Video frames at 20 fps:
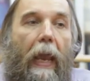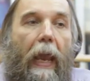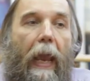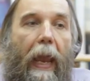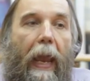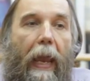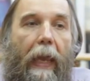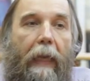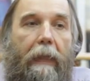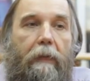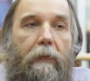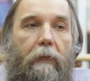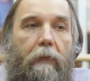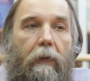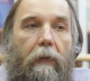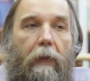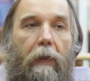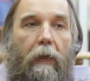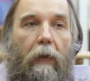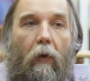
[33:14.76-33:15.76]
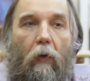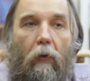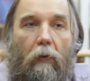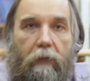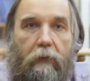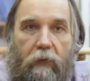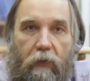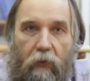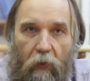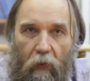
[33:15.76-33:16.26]
And
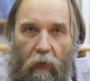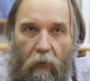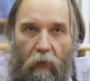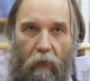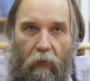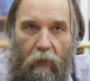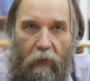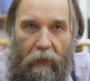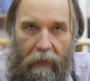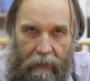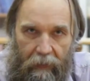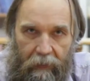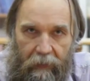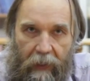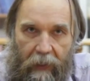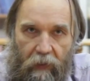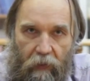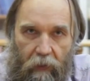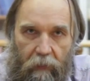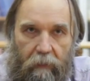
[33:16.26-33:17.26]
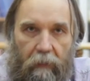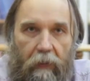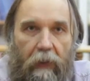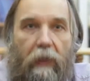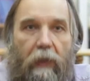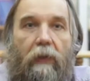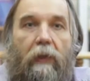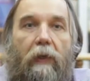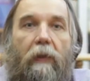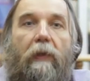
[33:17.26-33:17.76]
also the nation,
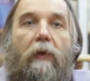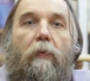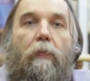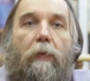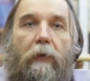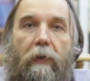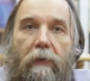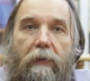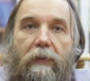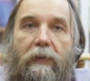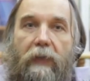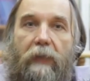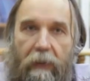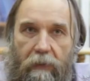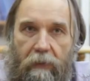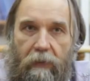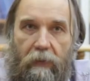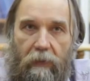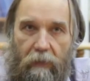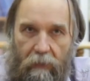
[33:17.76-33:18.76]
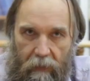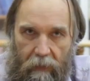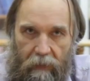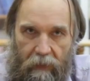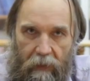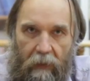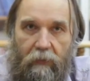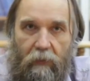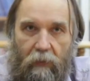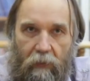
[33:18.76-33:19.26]
in the liberal sense,
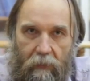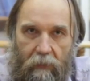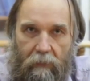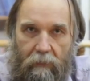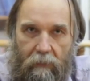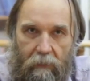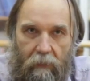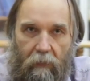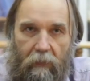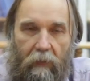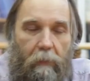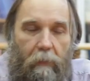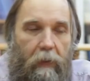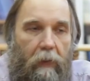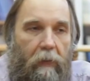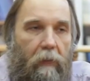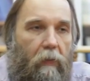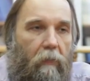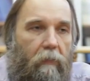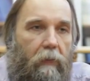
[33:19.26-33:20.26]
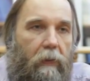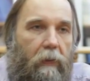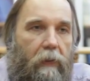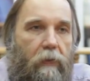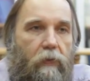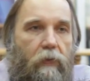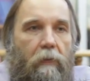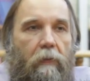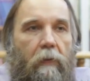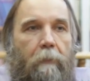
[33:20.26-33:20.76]
the meaning of the
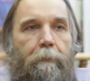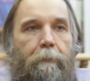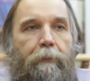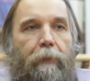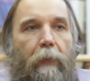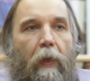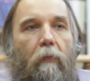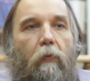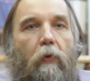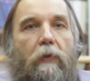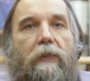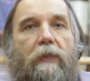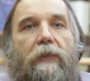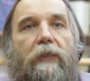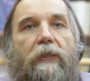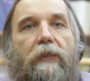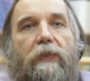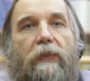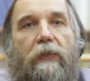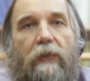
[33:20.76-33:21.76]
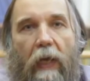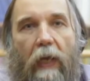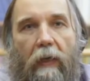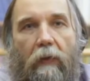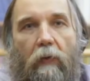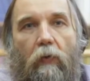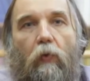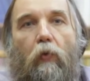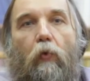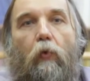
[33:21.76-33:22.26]
nation, was
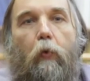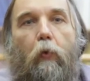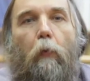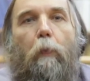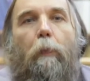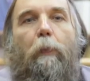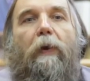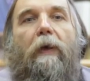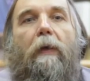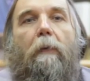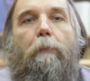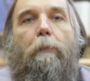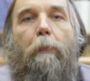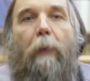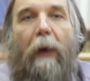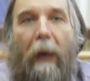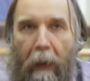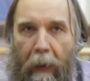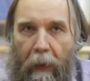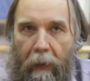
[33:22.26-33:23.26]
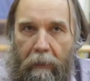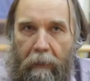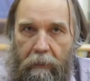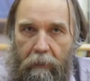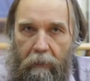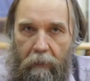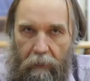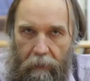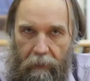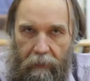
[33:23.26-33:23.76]
designed to prepare
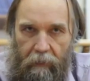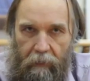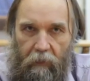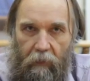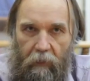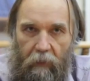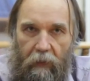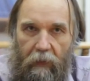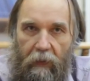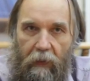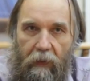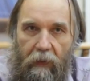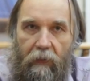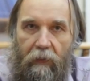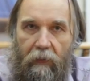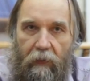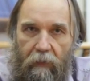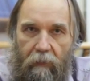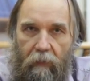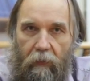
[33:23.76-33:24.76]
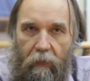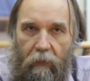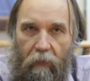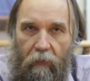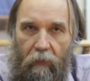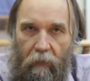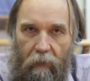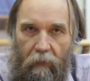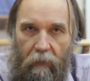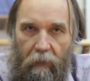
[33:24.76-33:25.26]
these
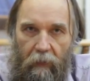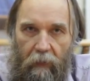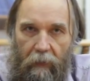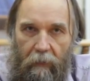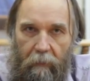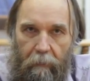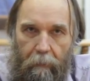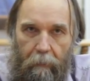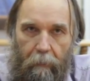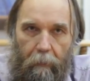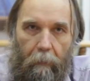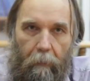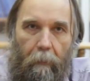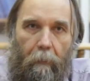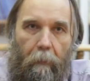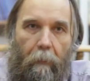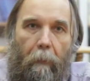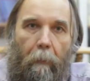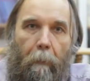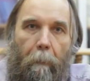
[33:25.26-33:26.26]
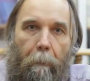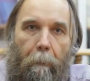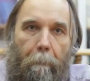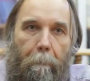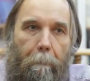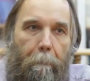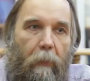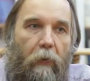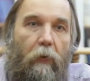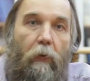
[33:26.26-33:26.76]
individual
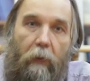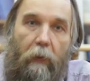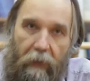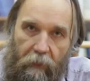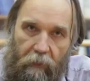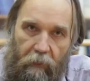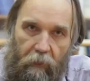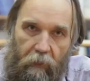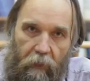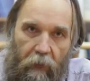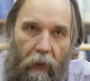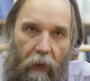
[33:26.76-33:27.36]
units